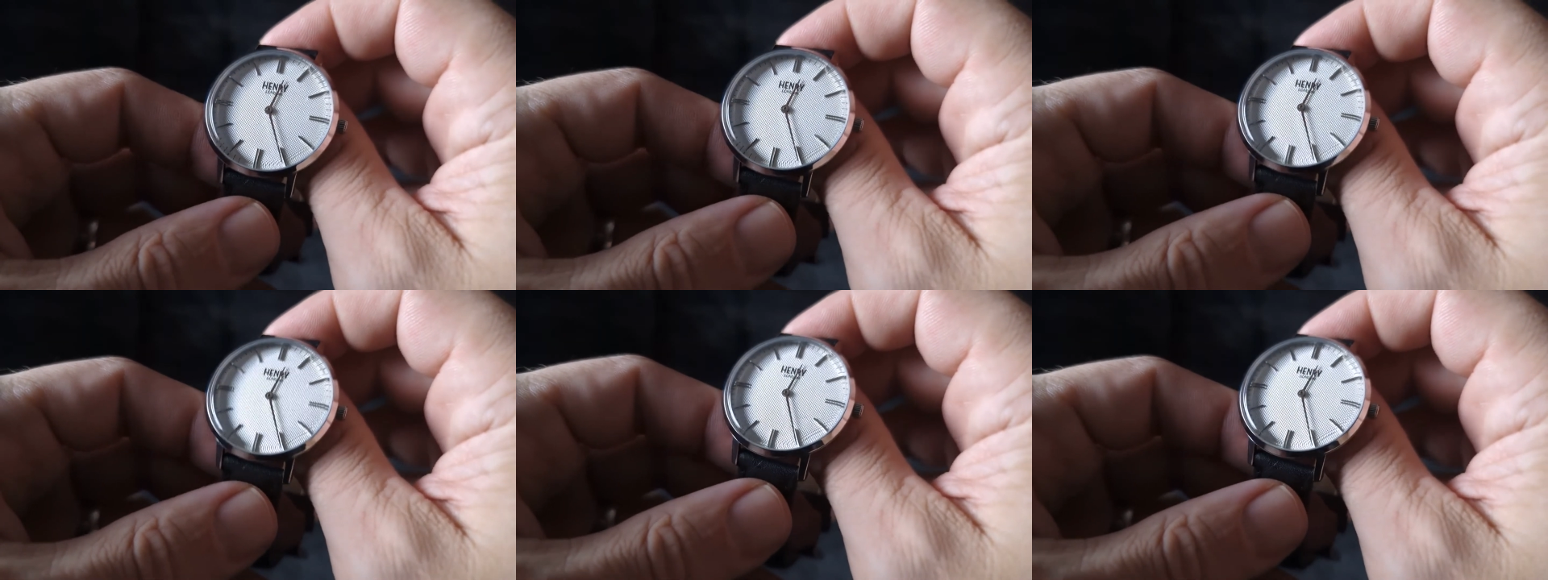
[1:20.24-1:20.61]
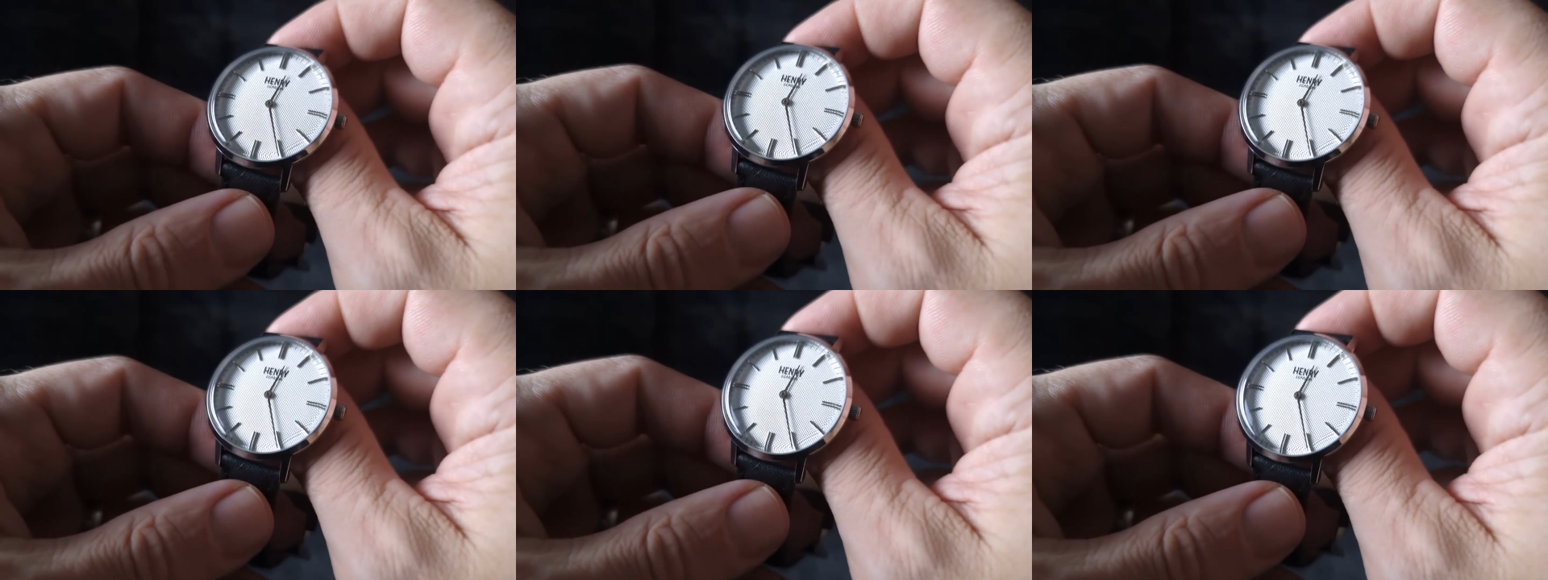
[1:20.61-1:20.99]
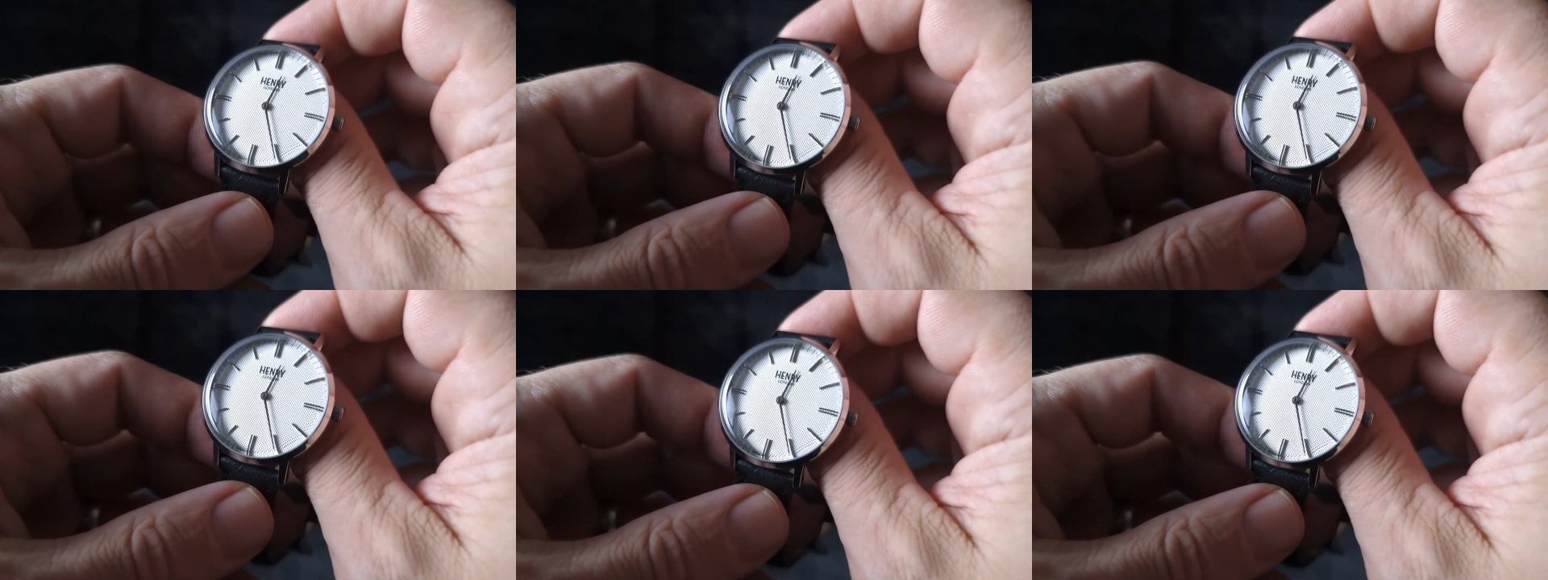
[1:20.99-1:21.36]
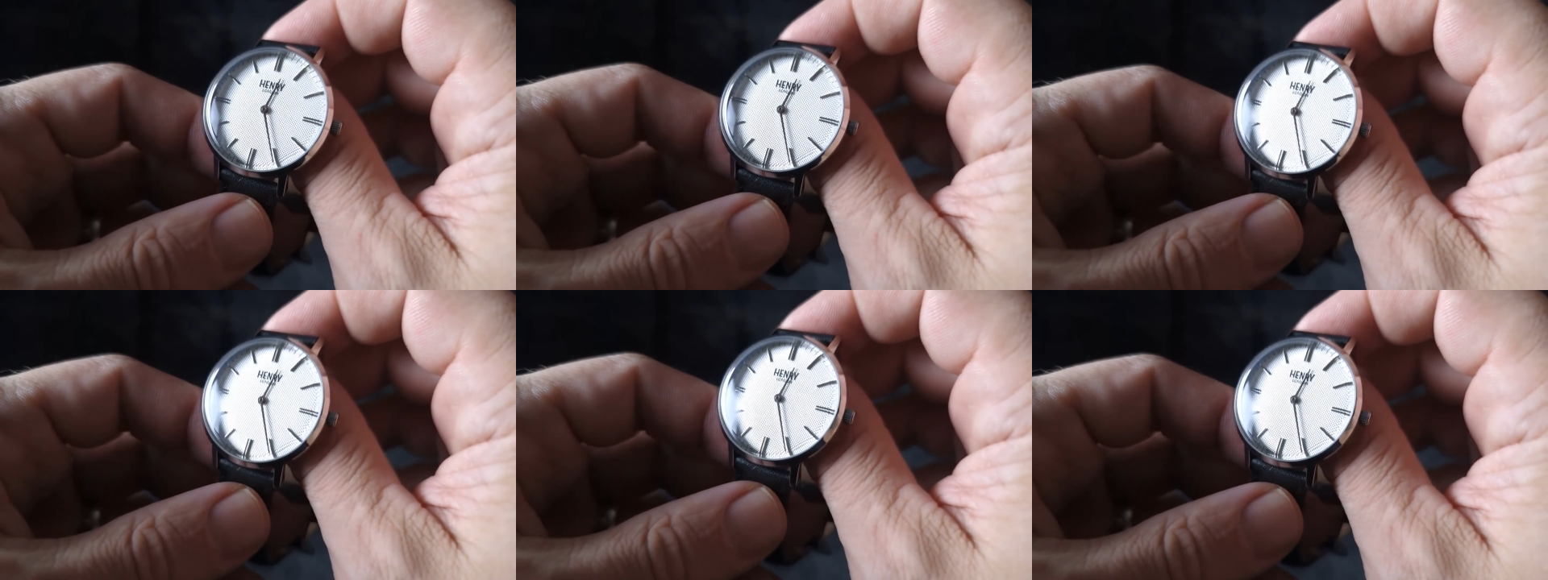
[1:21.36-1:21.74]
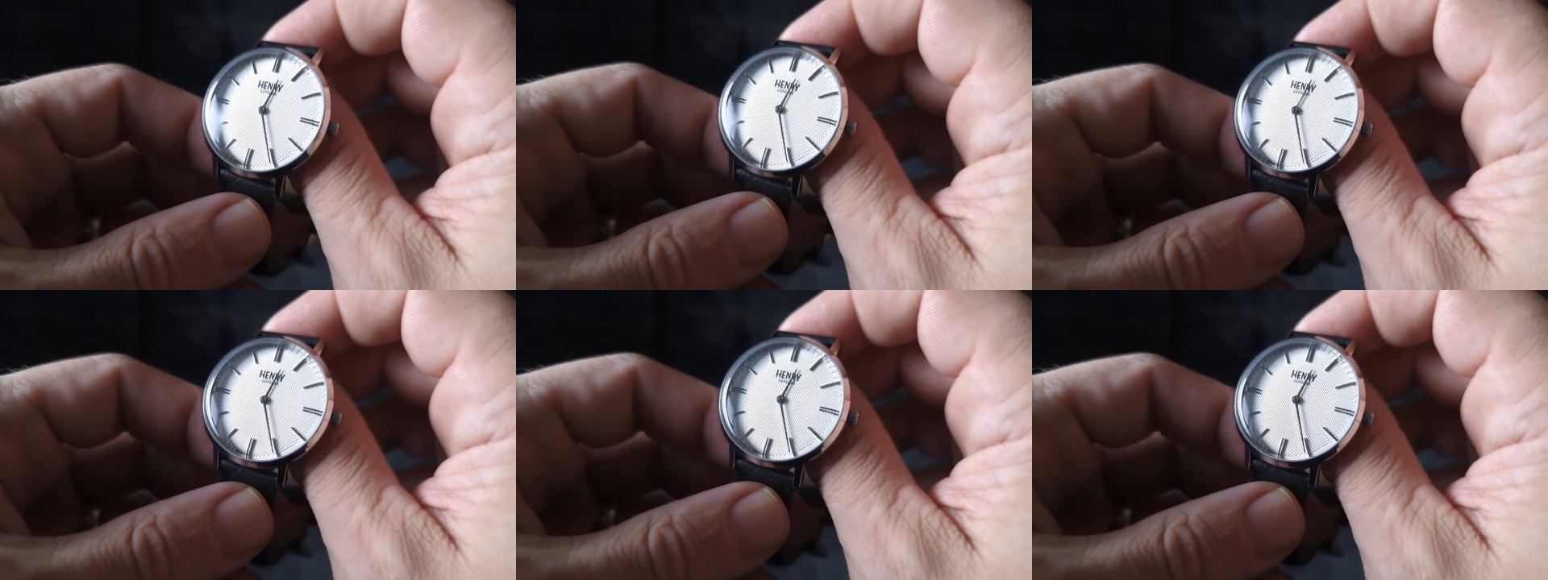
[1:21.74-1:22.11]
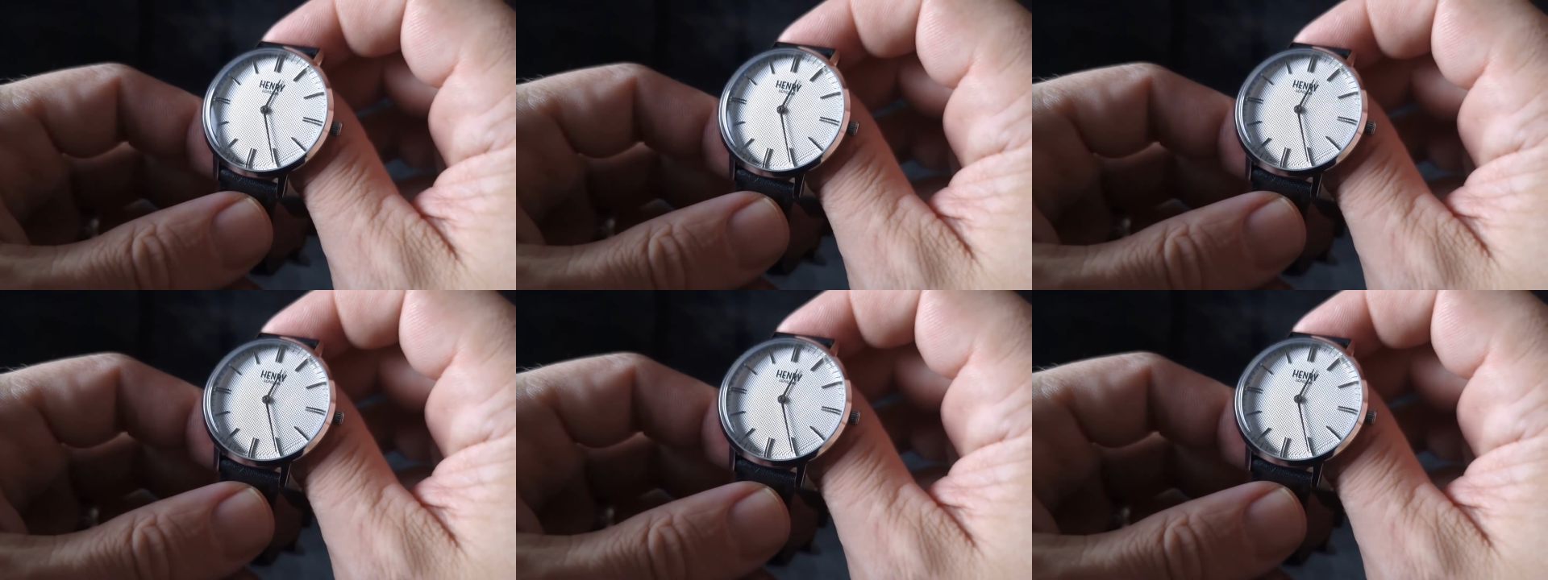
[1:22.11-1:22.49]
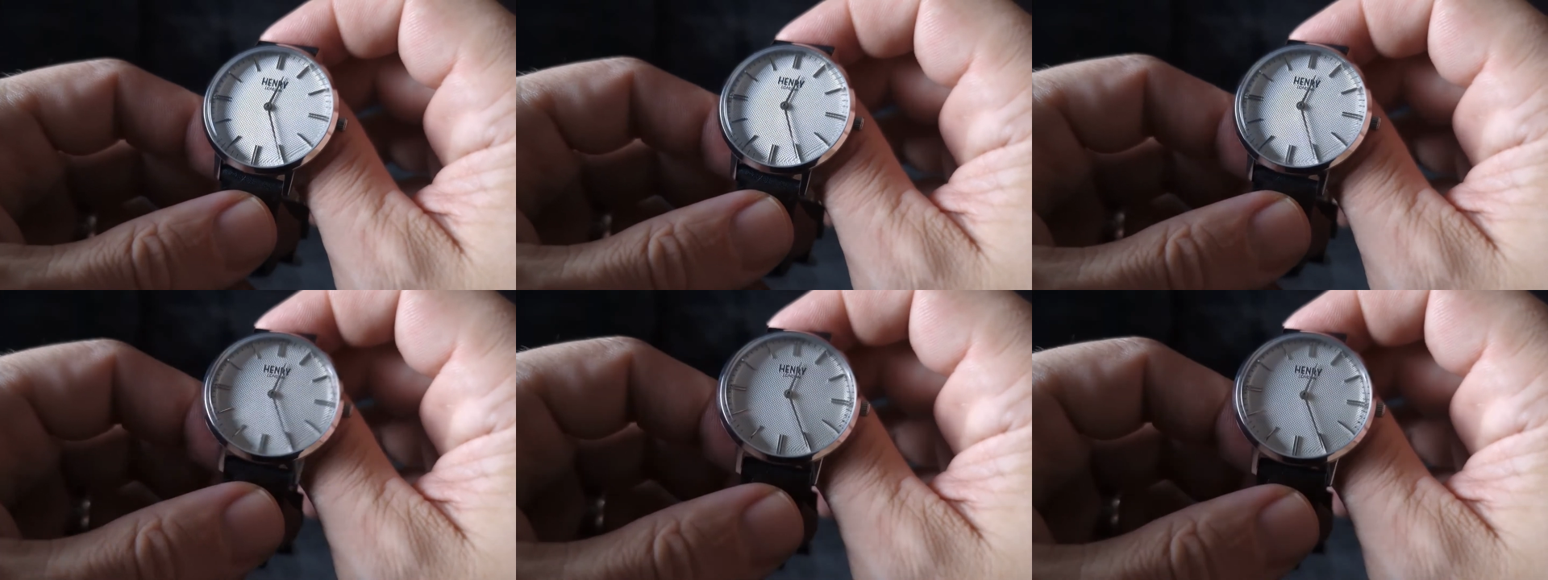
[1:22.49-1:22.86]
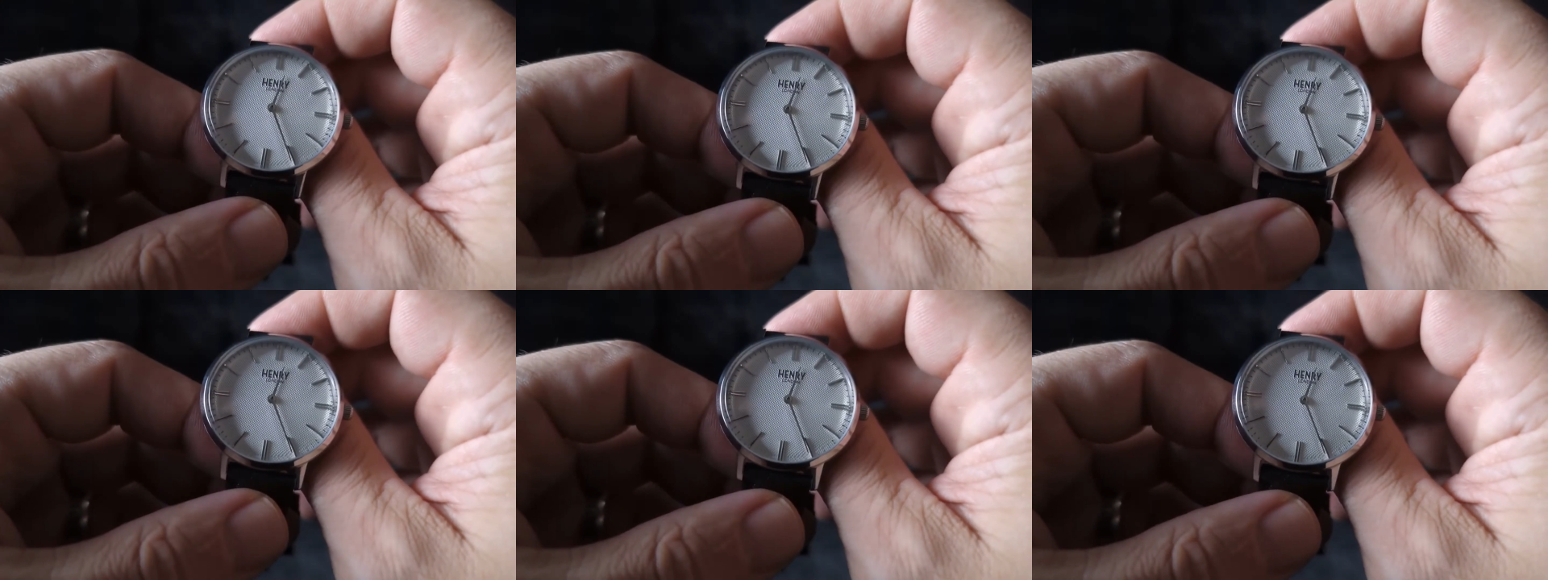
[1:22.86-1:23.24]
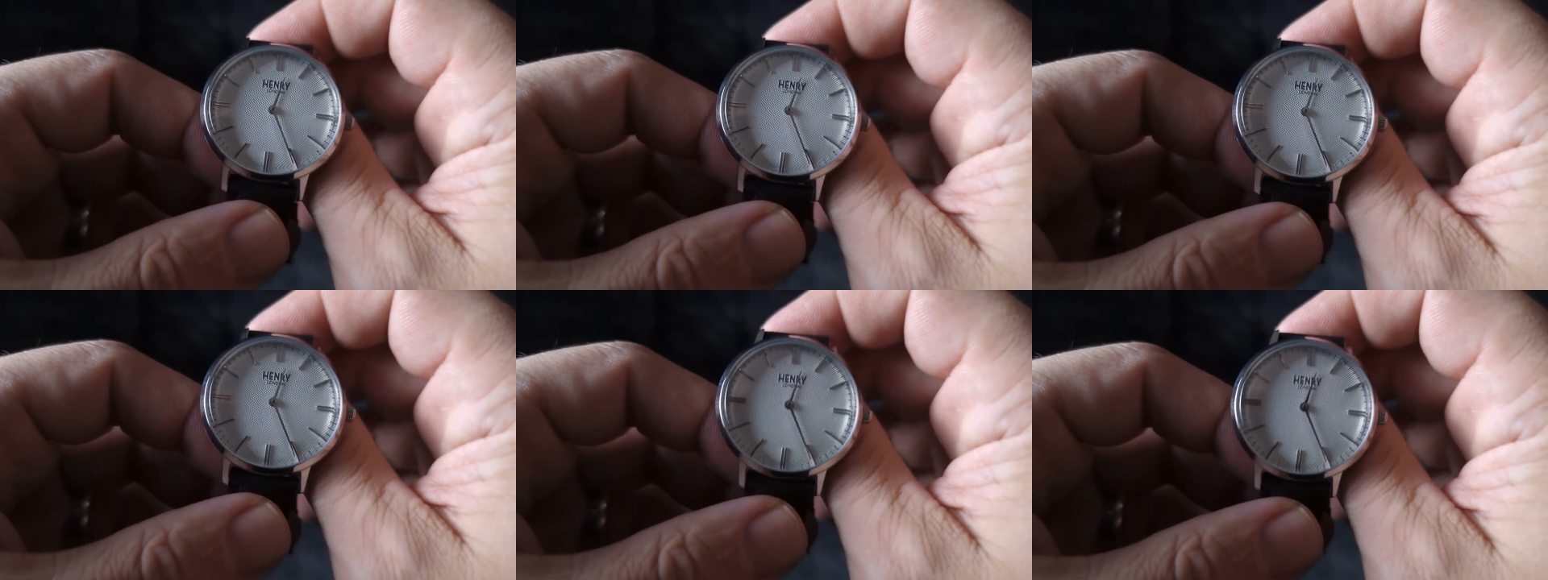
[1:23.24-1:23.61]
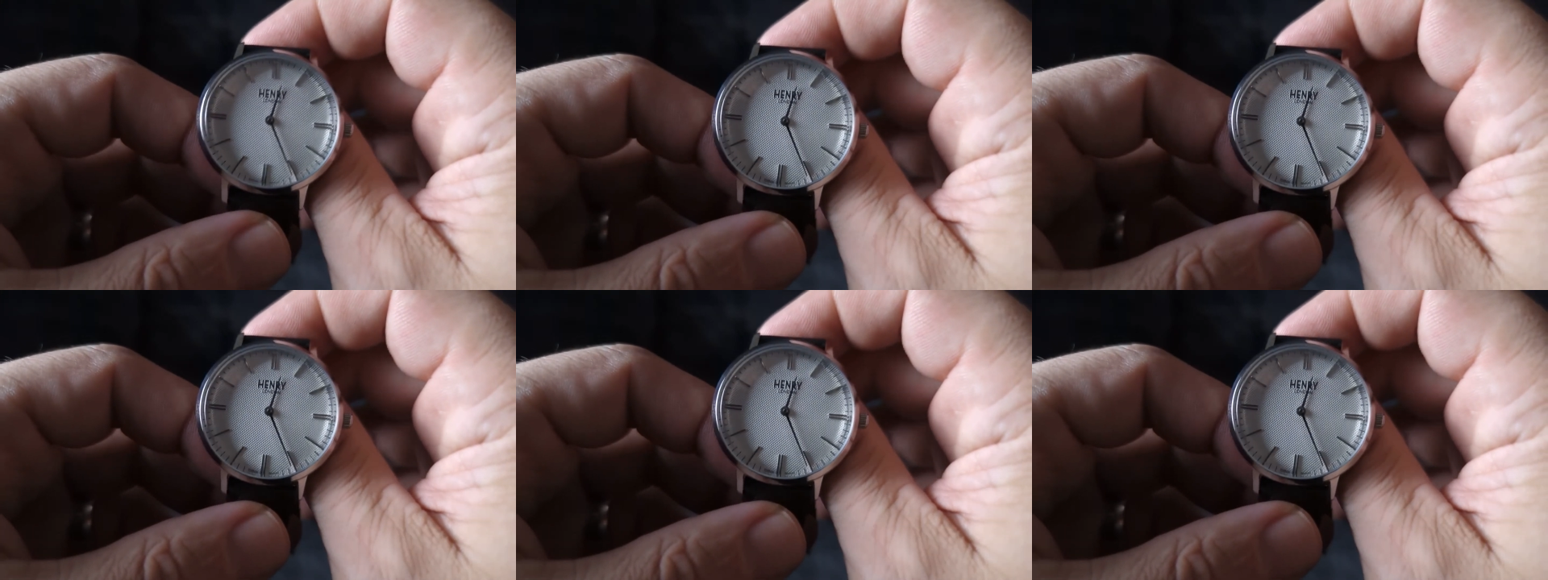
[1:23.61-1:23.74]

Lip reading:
No face is visible, so there are no lips to read.